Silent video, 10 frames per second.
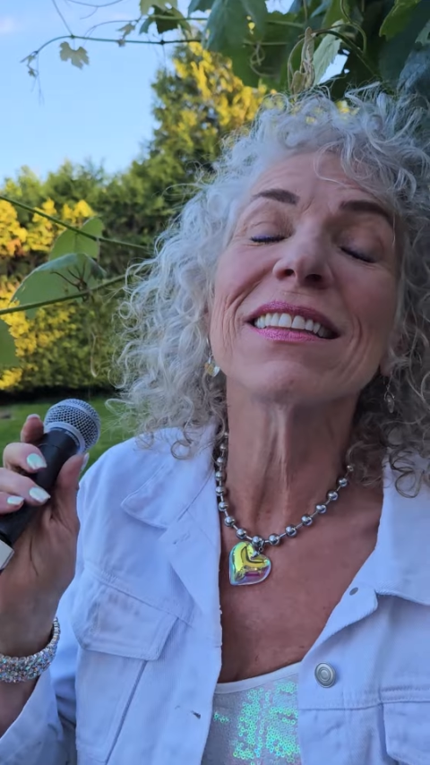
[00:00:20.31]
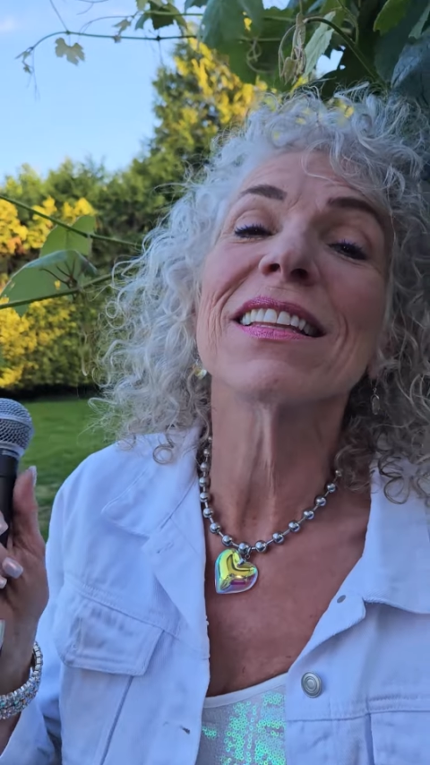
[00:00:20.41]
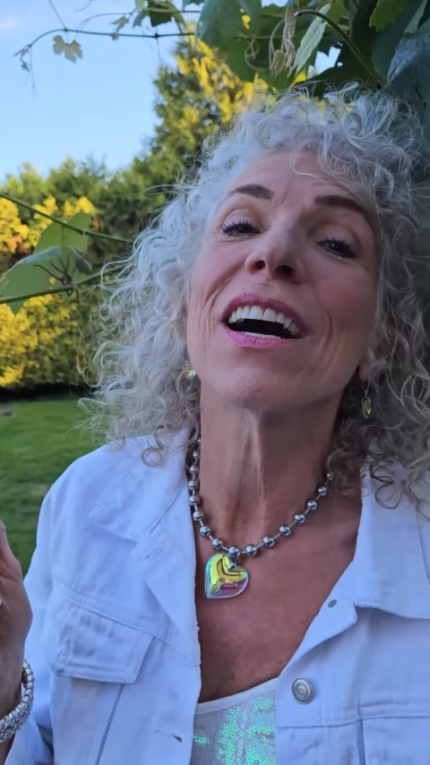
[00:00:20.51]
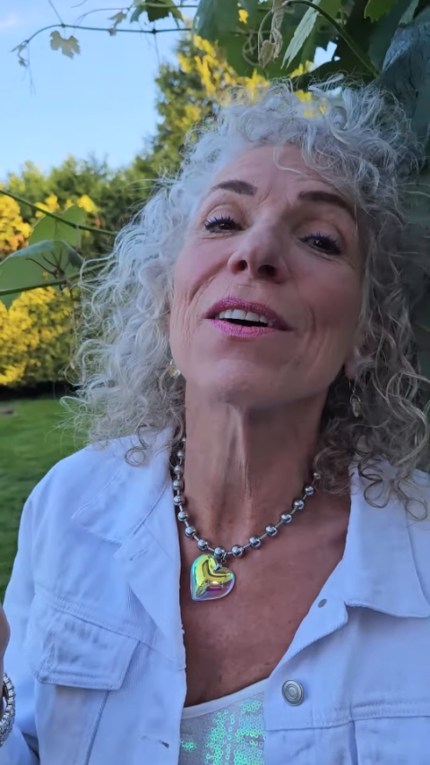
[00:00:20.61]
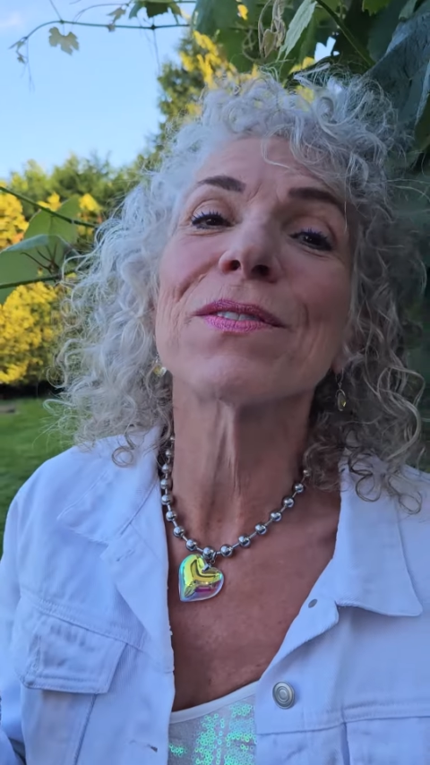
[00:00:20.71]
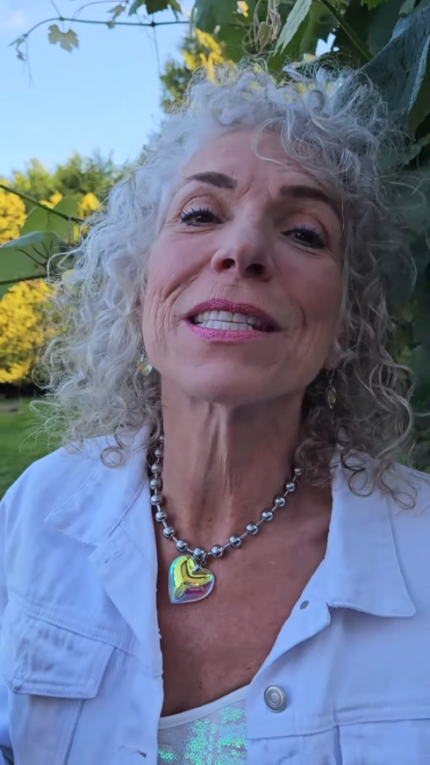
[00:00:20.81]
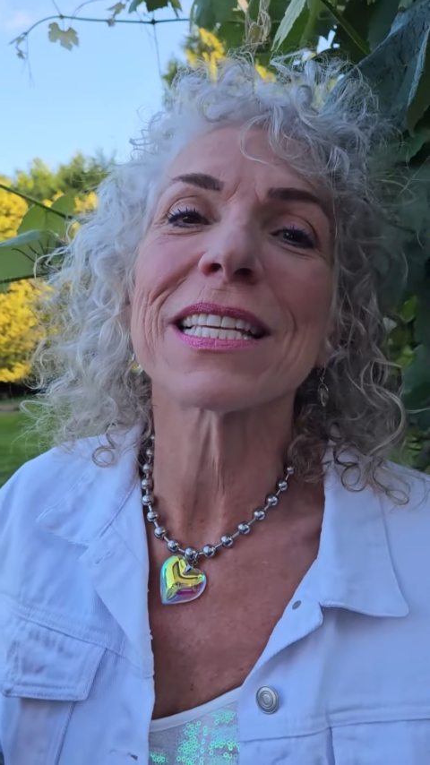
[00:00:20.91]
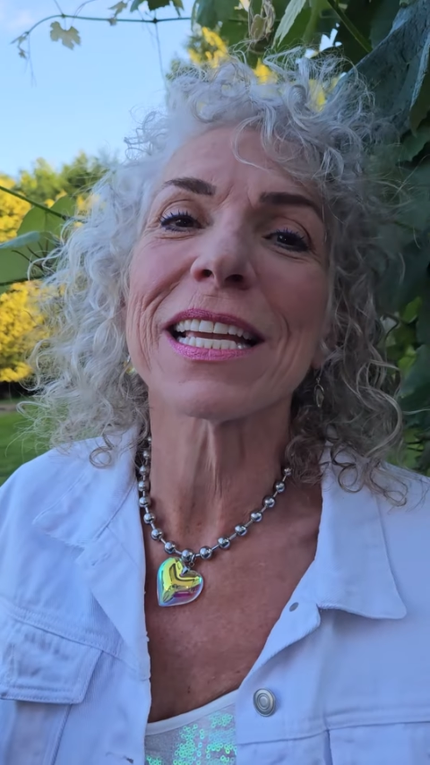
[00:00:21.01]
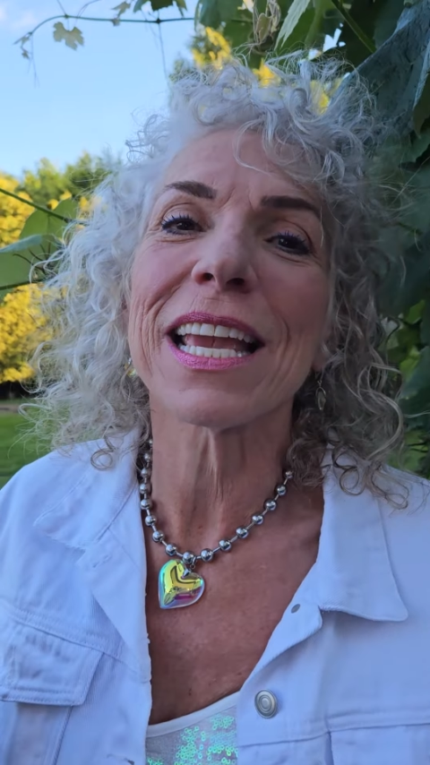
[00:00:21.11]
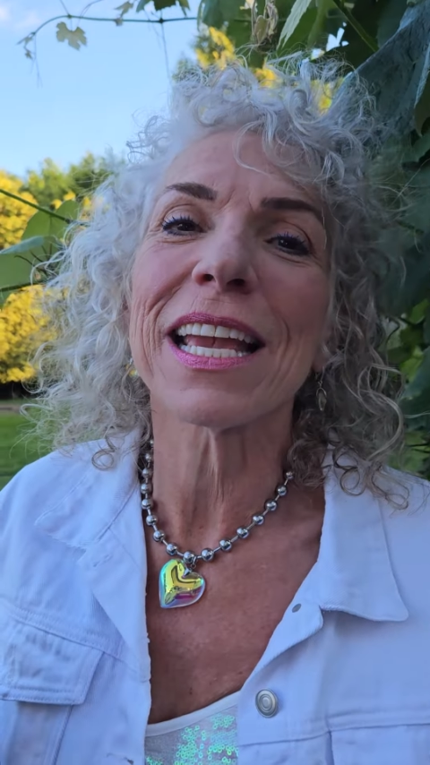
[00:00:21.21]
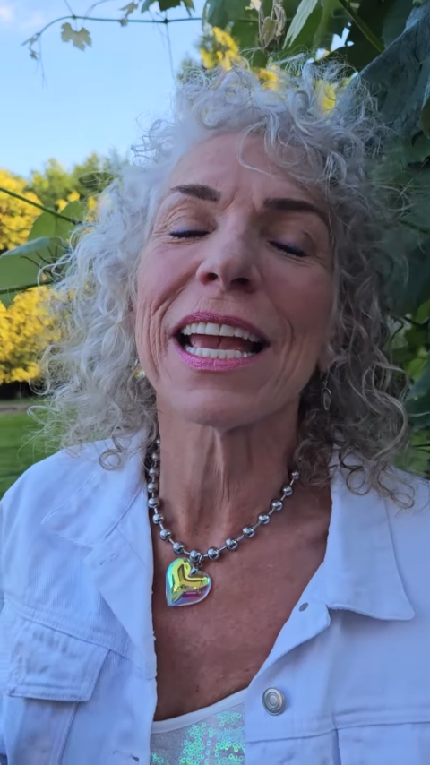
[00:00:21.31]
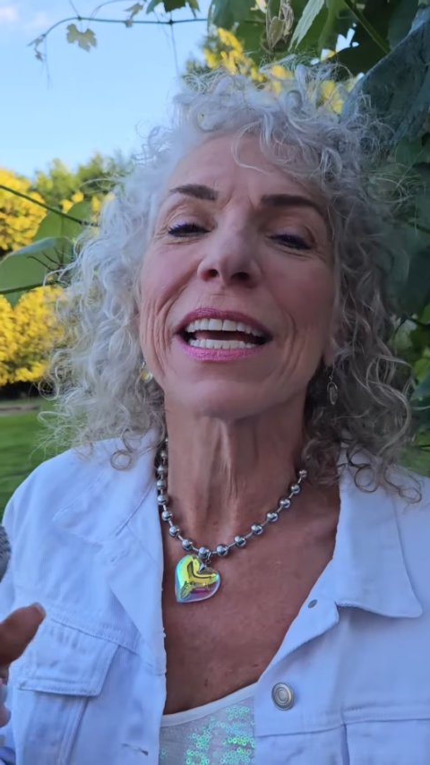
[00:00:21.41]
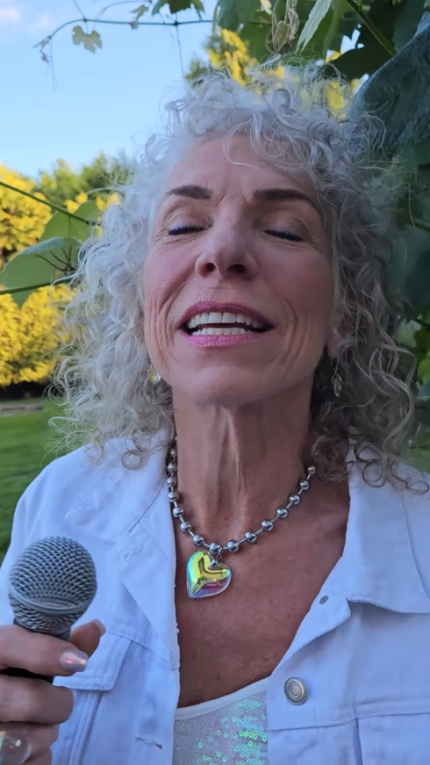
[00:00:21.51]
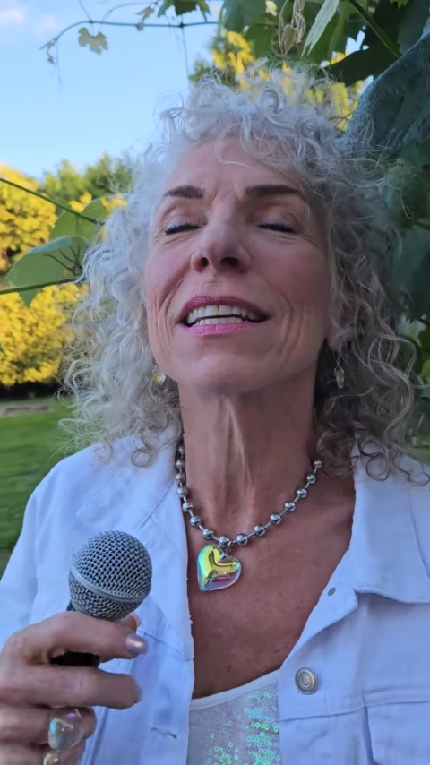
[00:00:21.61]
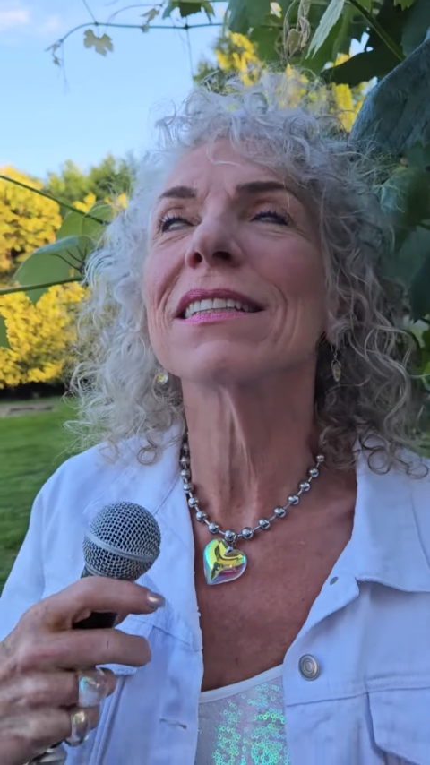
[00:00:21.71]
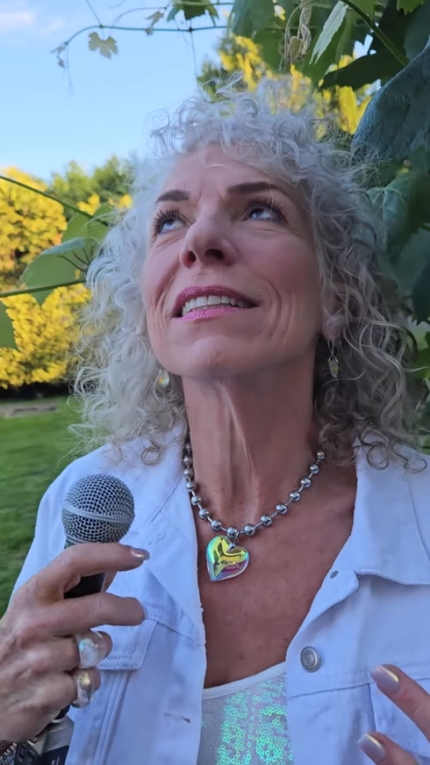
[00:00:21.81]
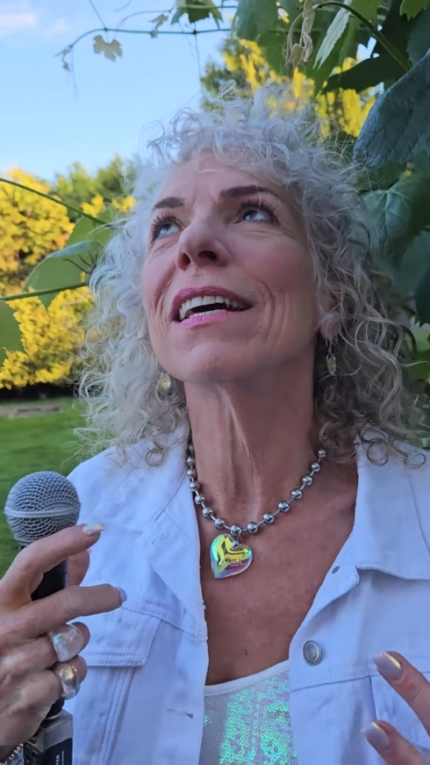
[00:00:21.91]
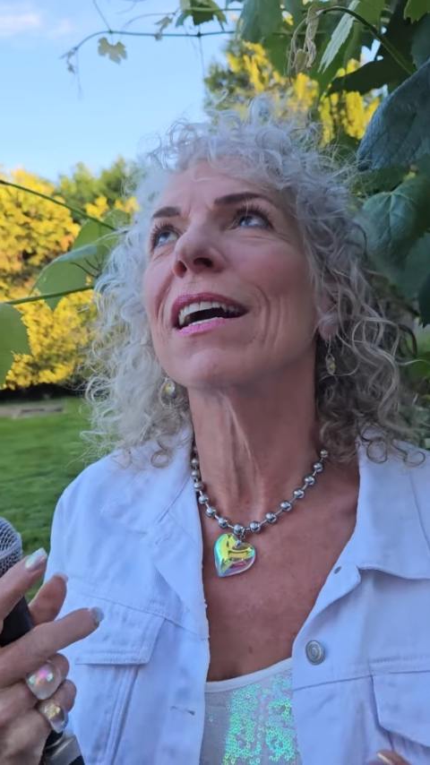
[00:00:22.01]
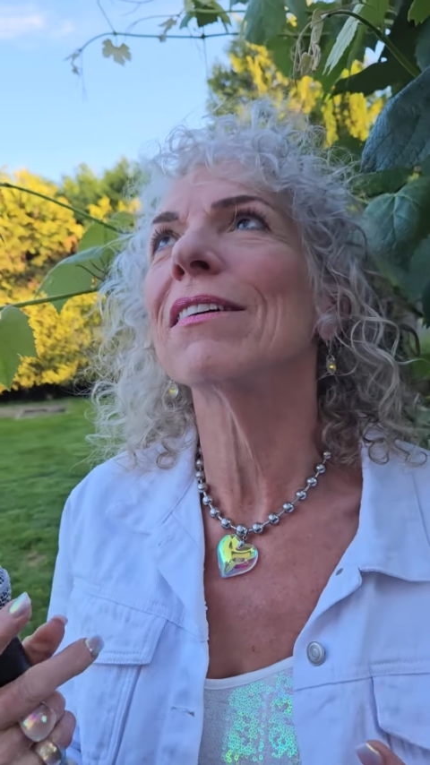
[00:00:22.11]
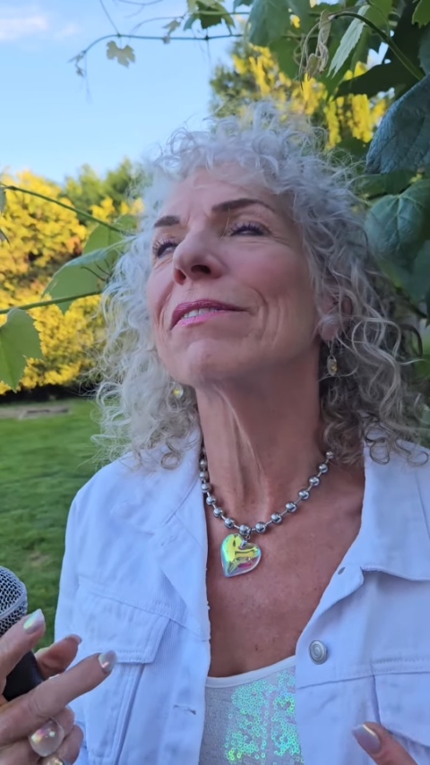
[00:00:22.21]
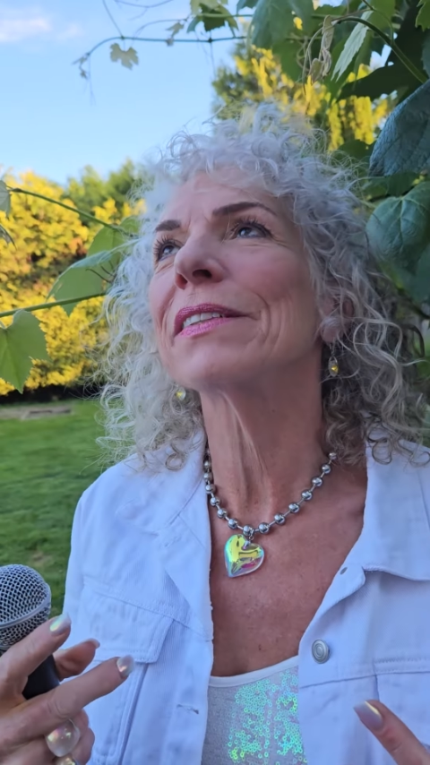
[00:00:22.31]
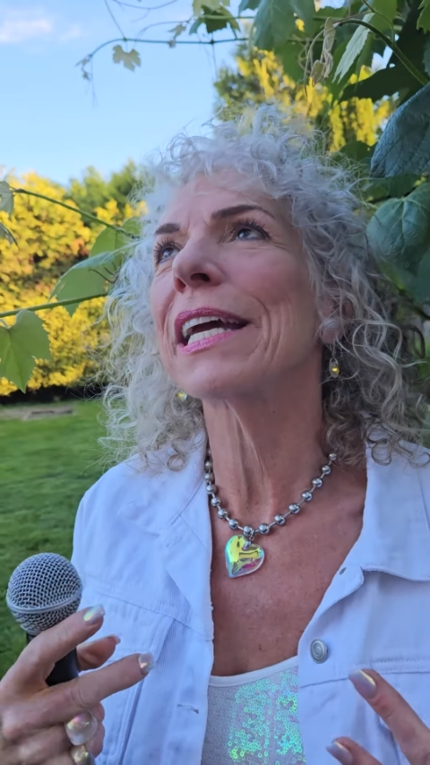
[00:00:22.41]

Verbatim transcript: love singing and I love